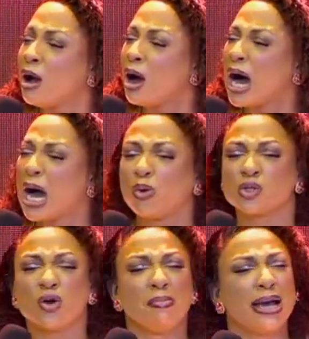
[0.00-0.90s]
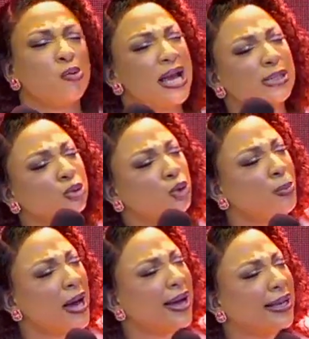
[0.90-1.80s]
I was on my way to
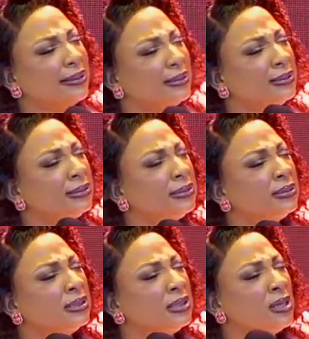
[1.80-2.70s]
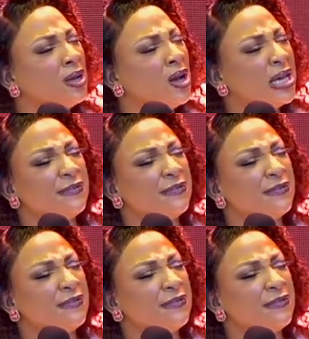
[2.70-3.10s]
Dubai. In